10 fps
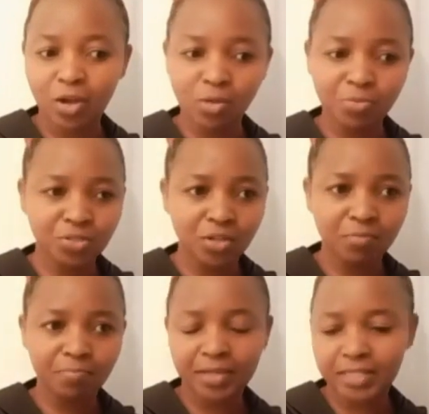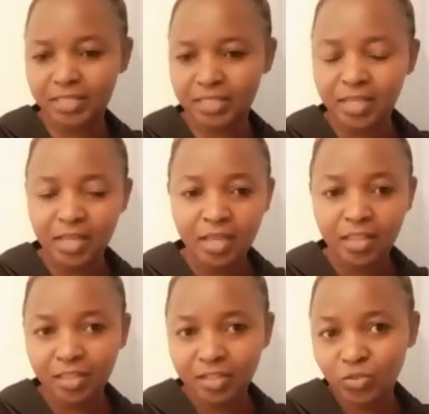option but
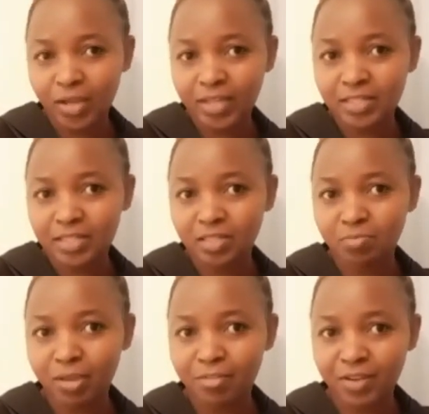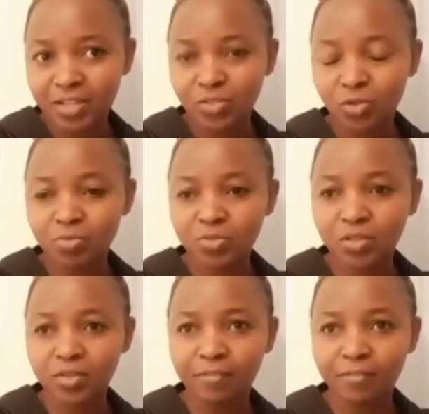think twice is my first option